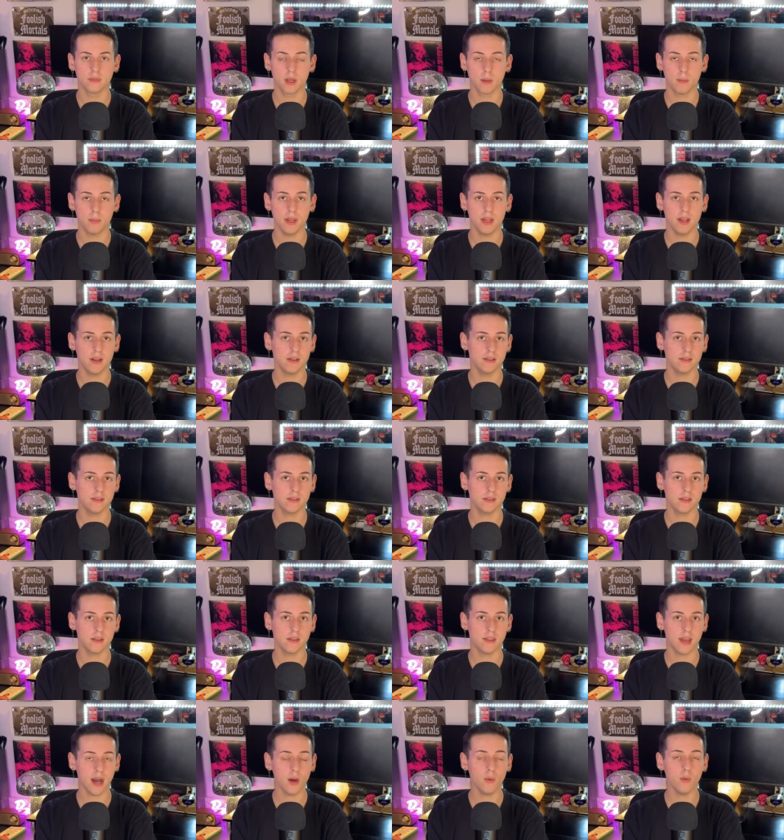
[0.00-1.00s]
because
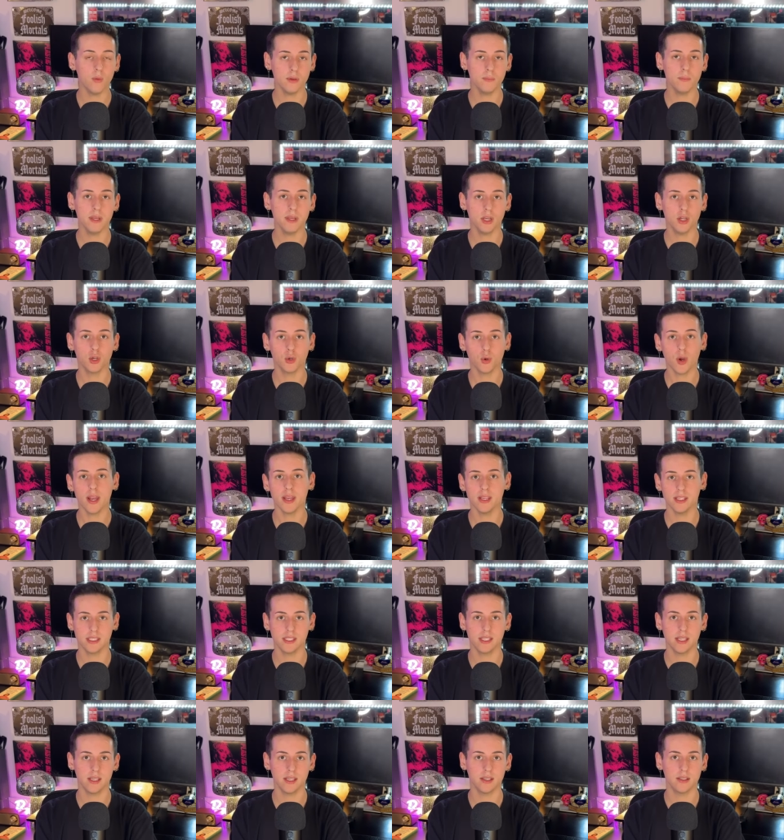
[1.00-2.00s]
that would be
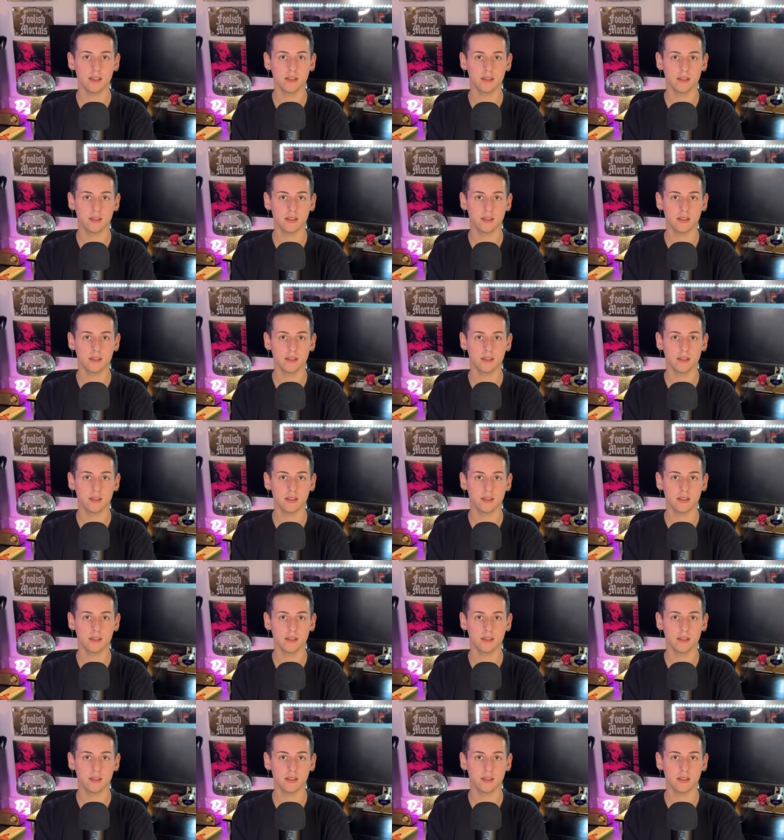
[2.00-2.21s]
crazy,